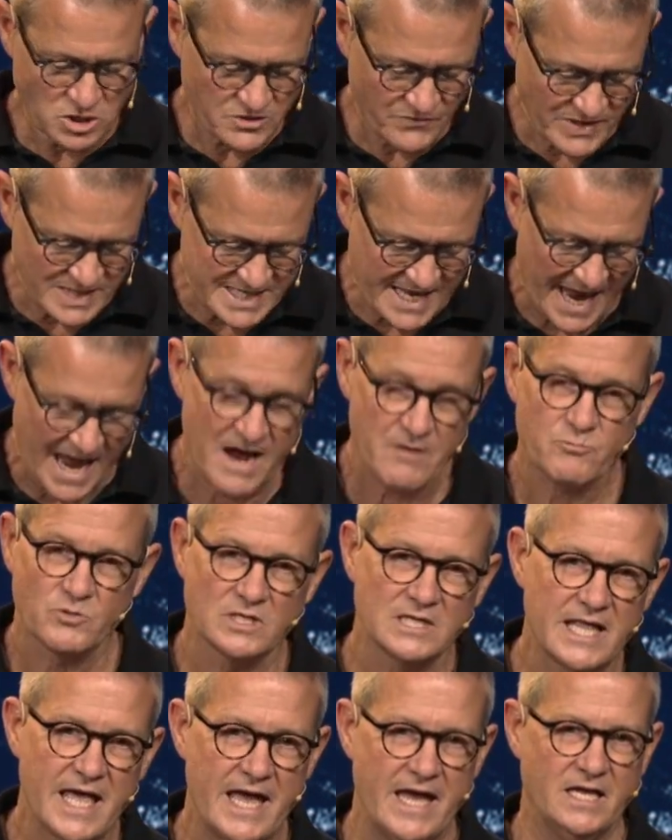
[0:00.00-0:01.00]
of us can't
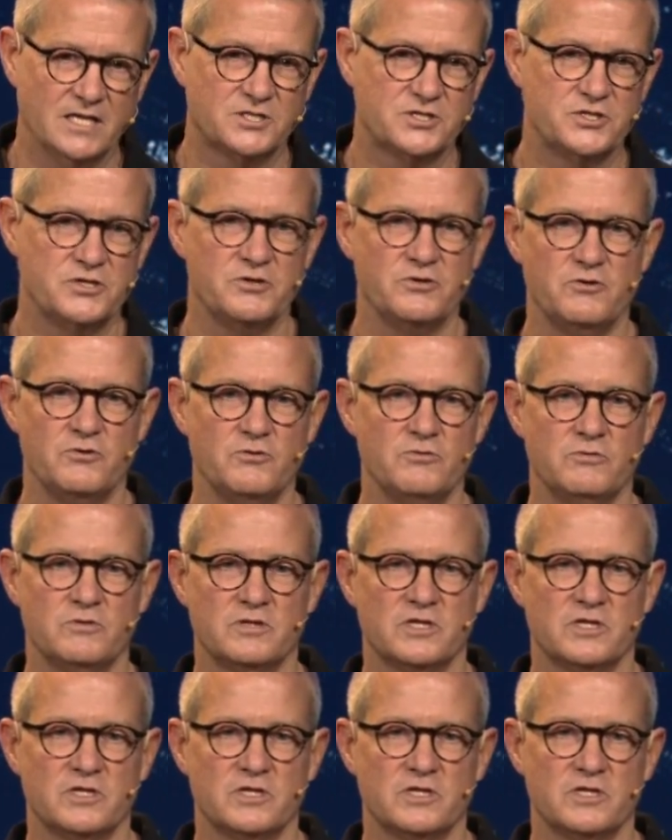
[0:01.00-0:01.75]
relate to